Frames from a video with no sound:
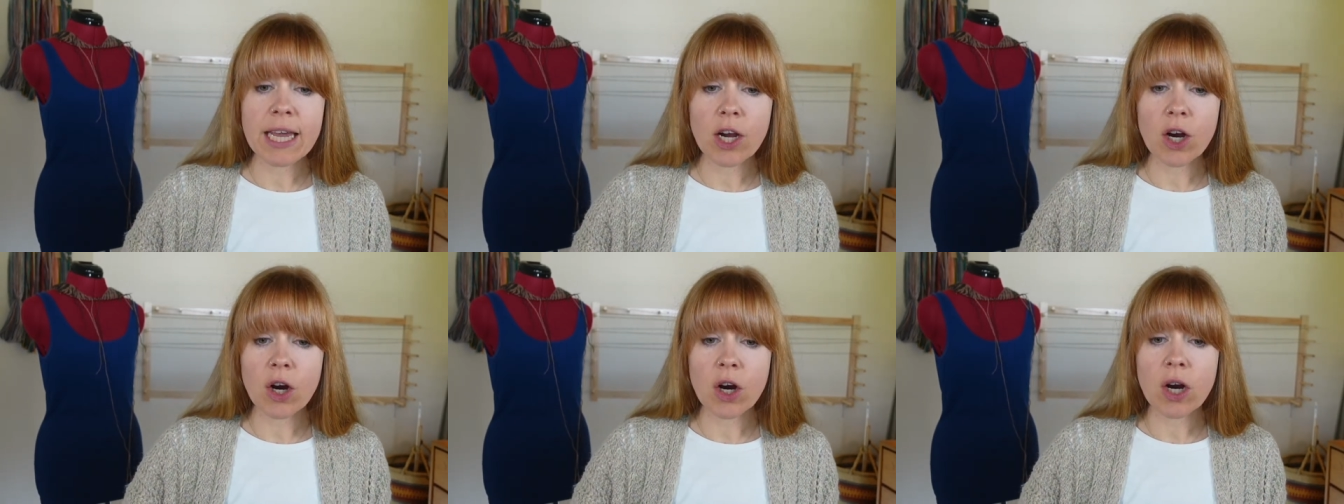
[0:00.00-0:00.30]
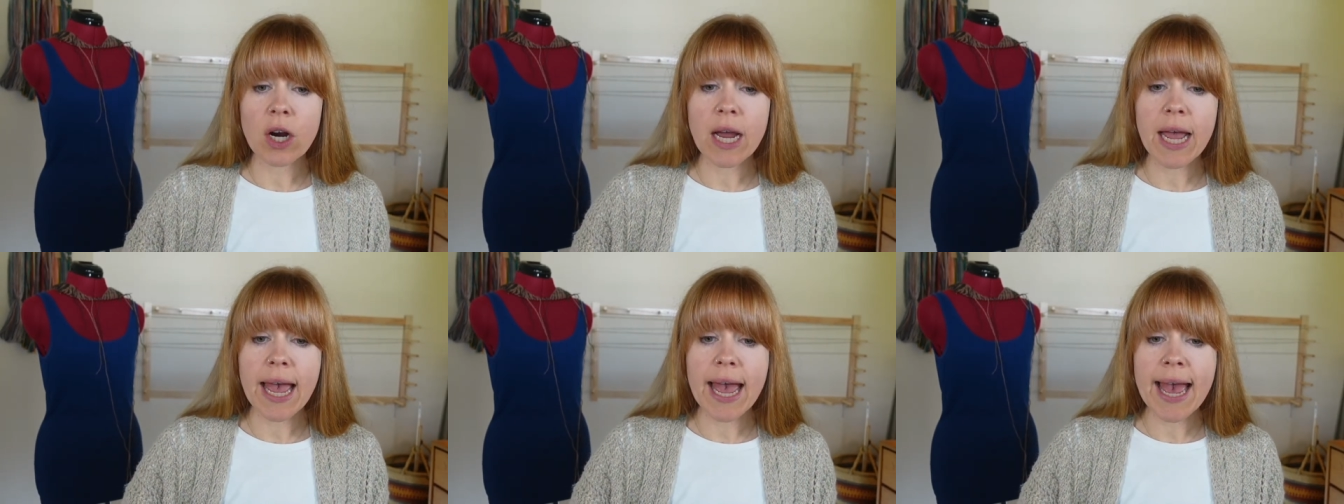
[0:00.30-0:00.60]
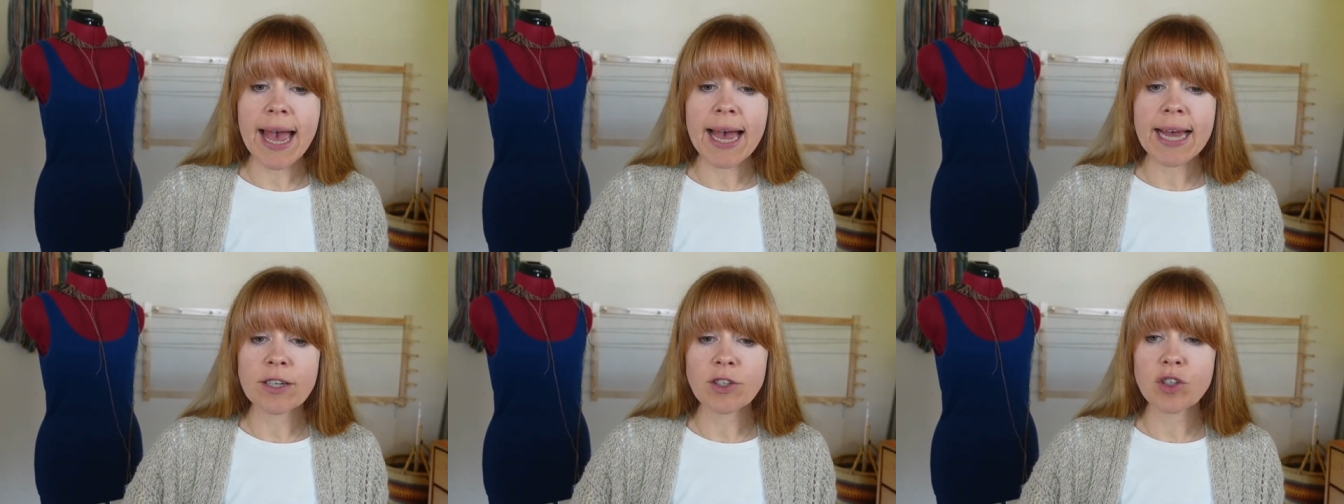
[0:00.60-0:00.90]
here
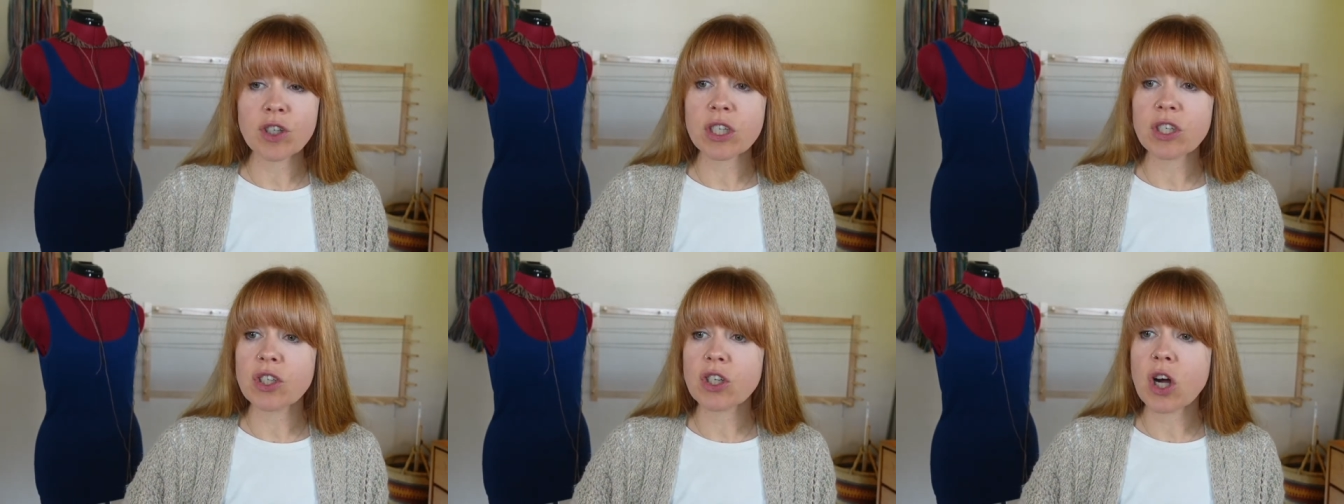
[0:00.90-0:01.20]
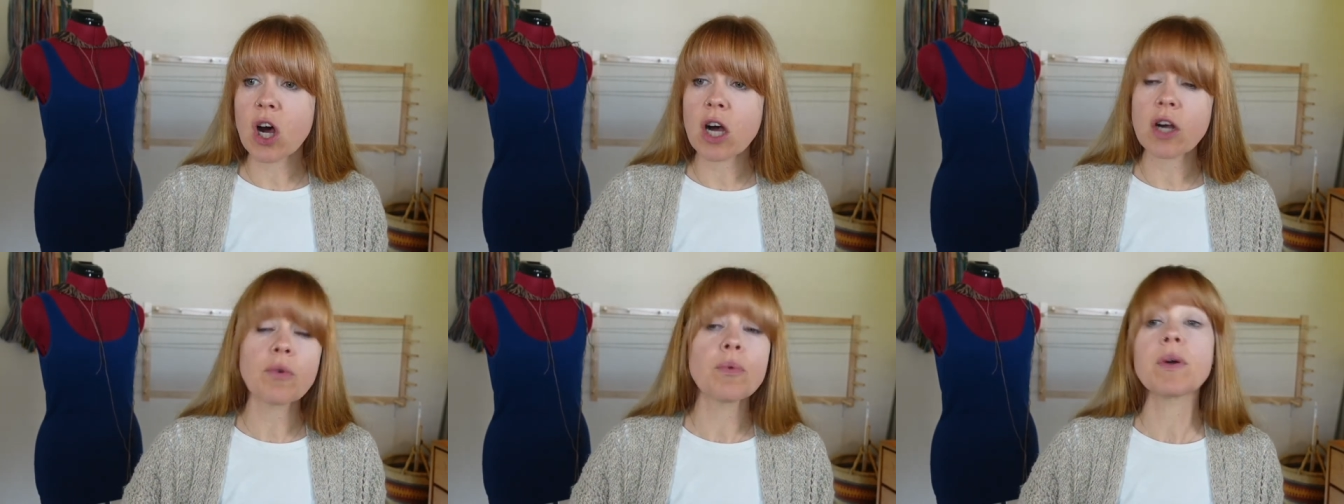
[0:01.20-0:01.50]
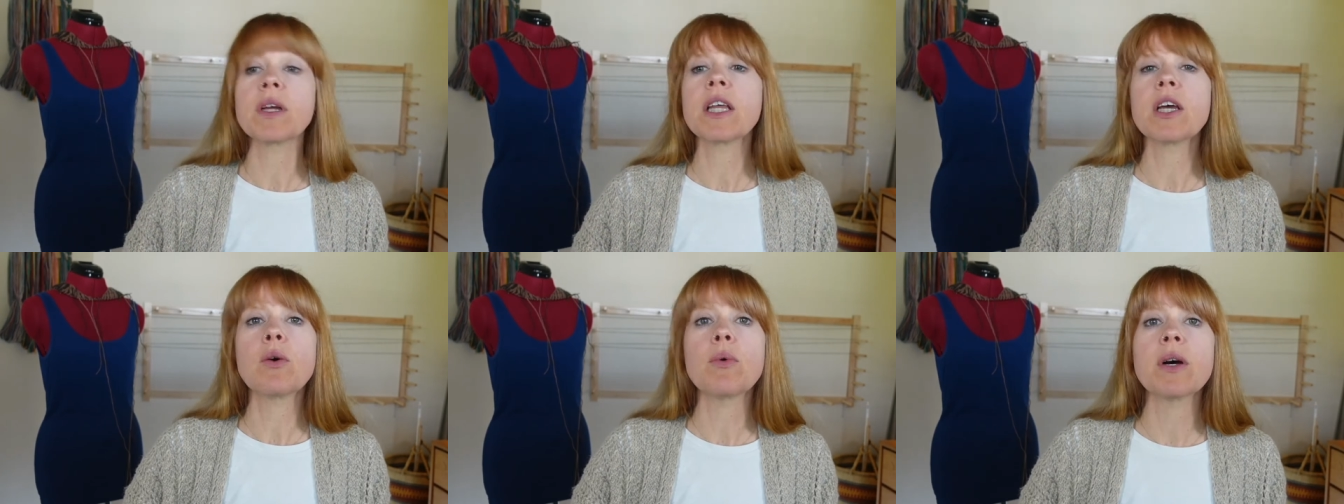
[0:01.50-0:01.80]
and just
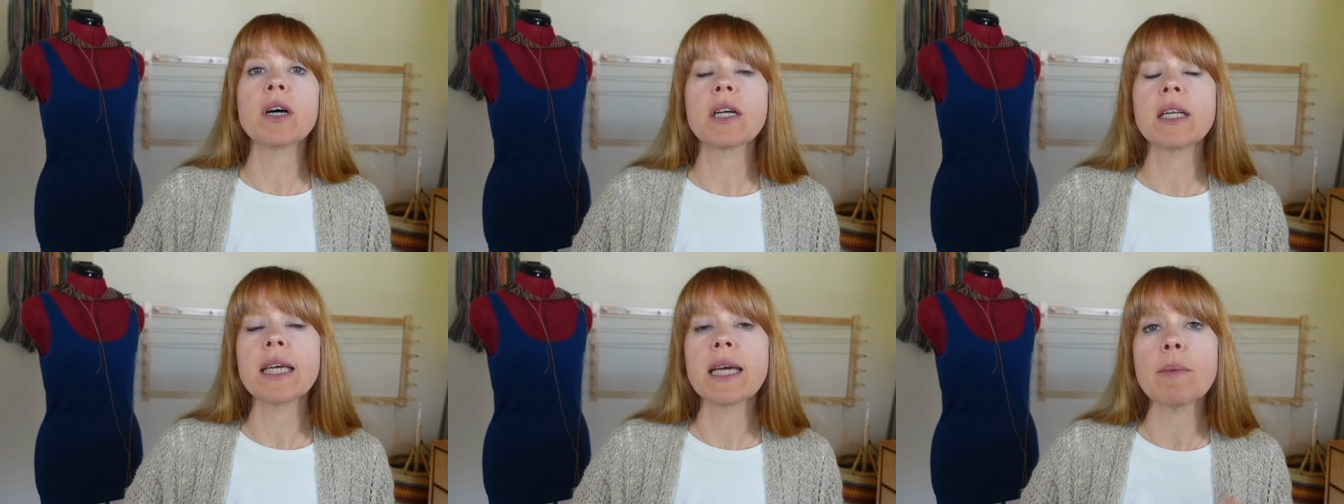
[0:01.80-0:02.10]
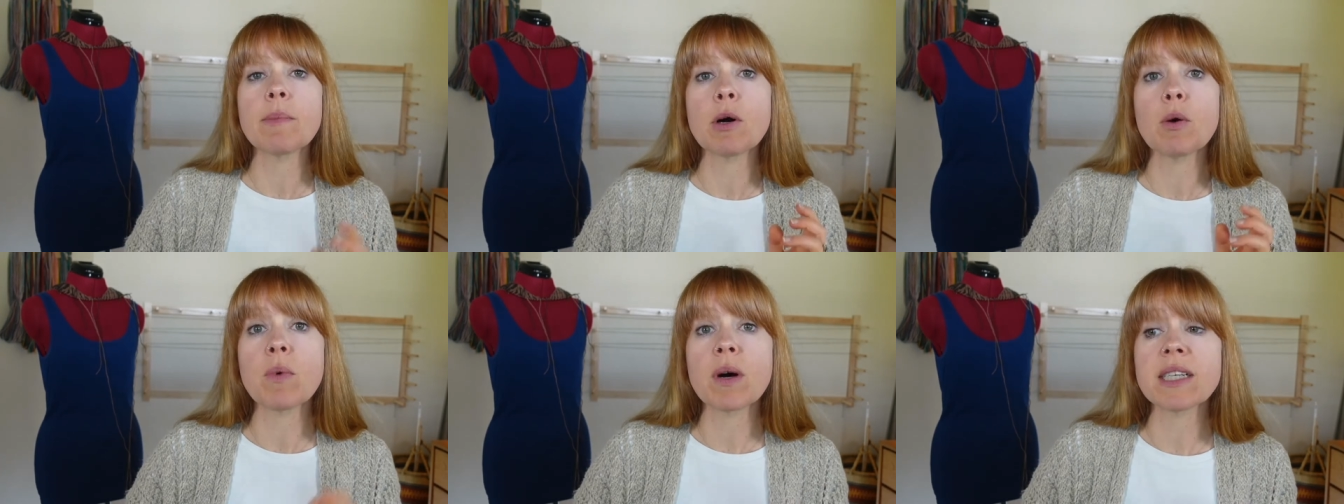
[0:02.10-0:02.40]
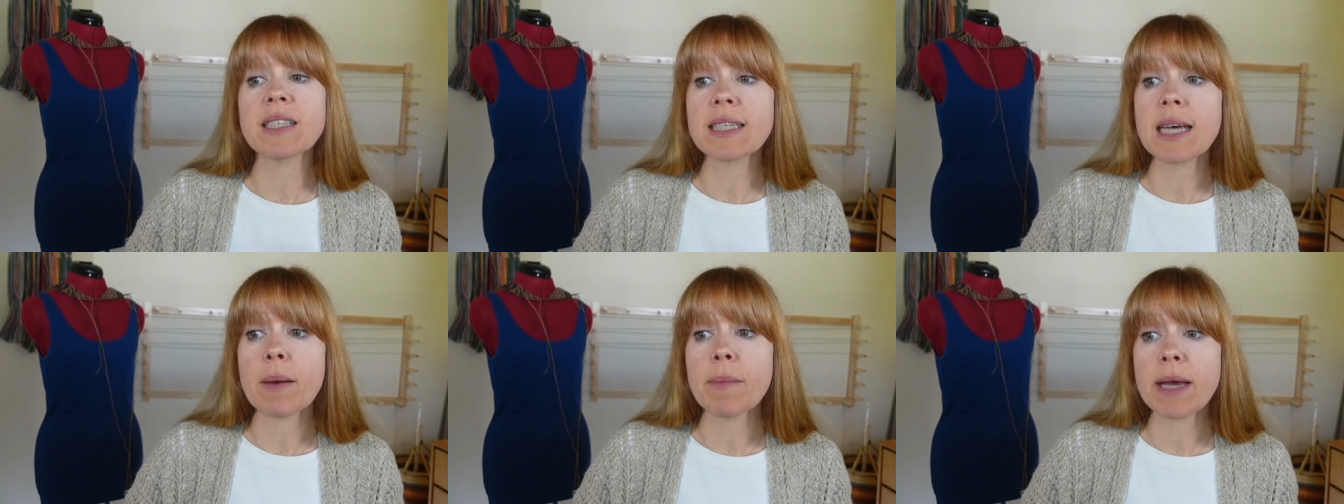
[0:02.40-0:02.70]
talk really quickly about
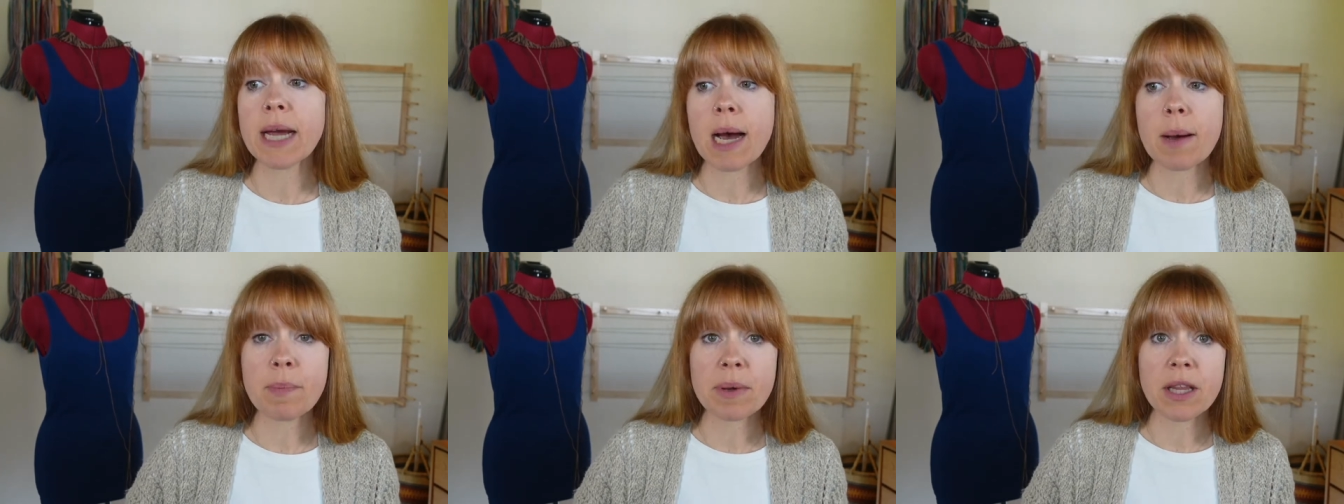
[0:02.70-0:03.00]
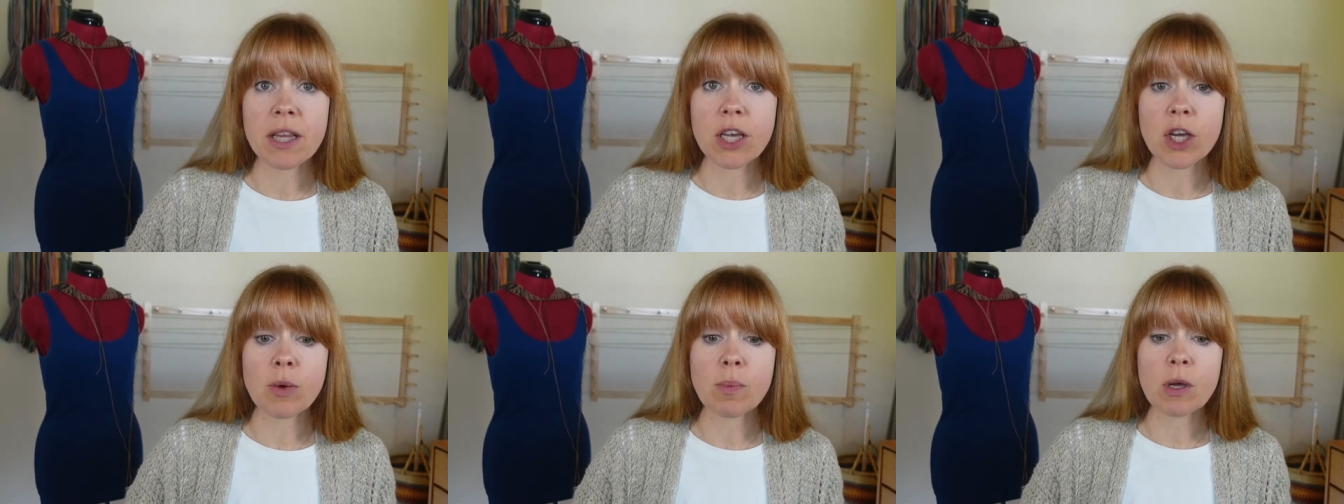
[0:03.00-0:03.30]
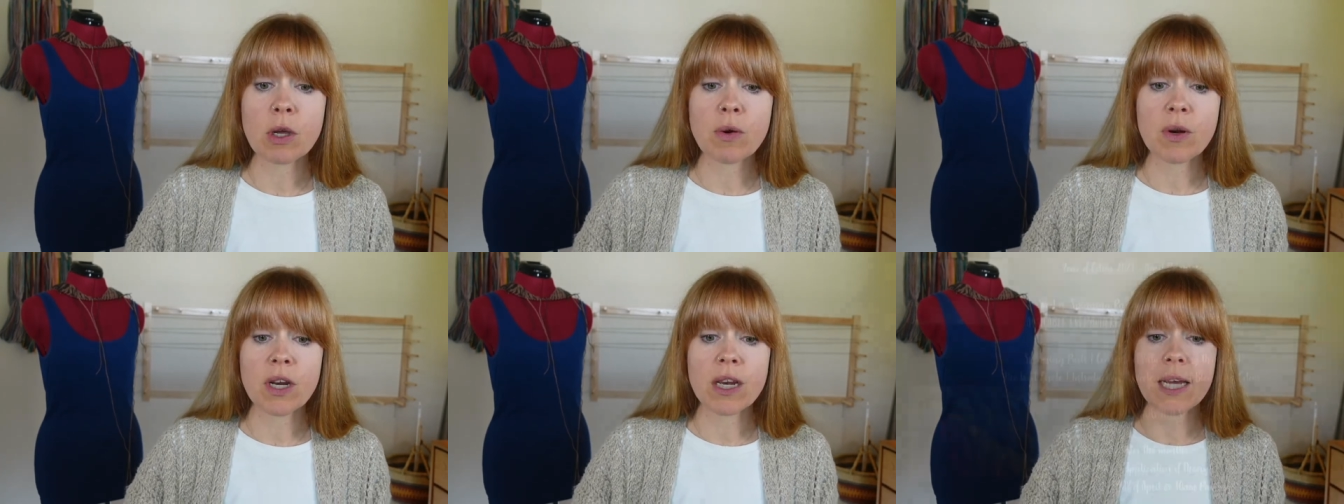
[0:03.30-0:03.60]
what's coming up in the
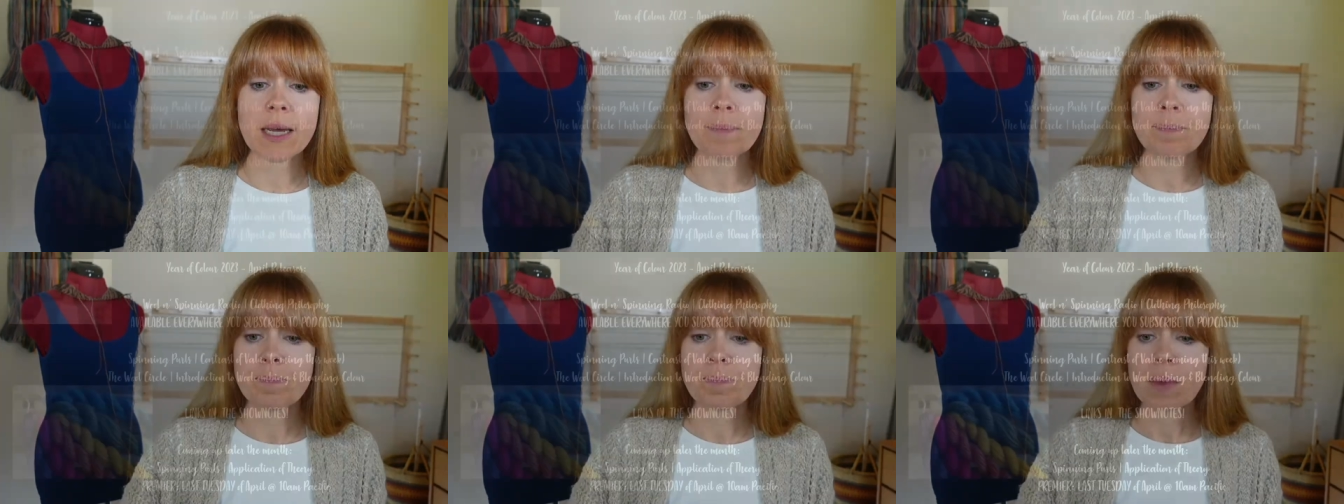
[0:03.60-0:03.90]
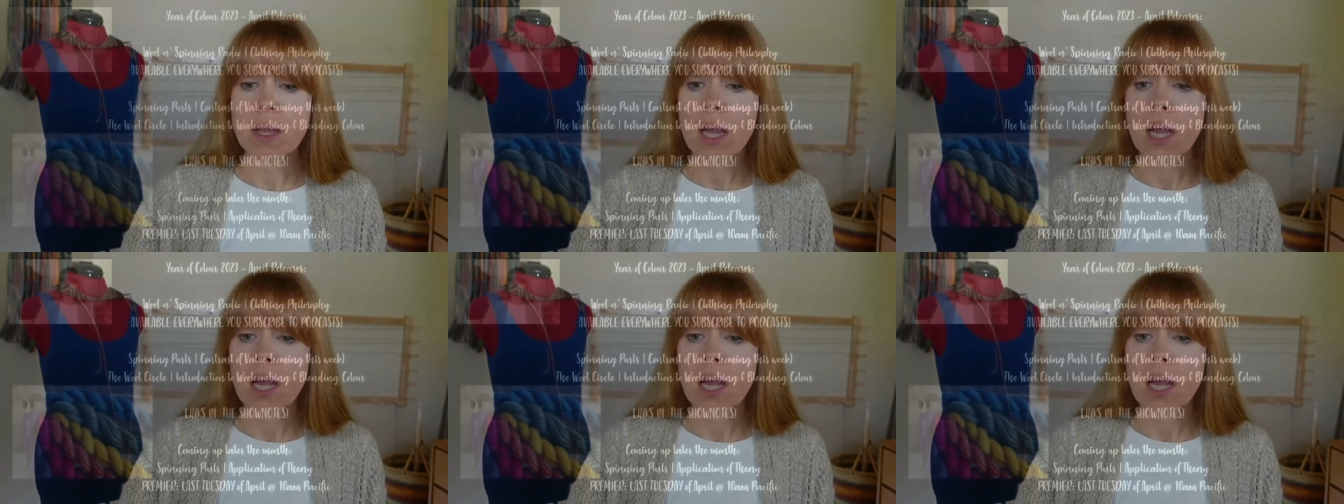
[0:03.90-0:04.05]
community.